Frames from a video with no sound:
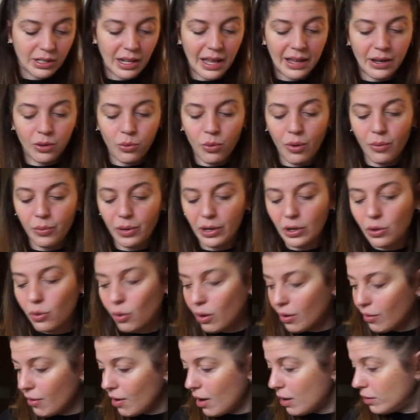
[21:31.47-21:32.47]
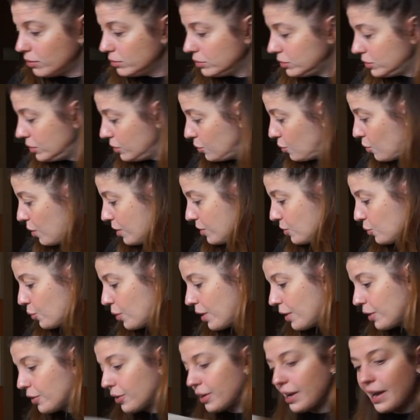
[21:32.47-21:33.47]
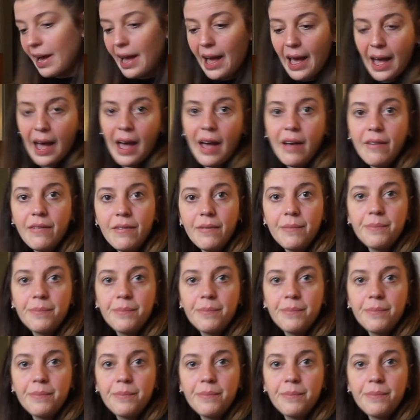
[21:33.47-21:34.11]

like when we go around, what we're gonna have.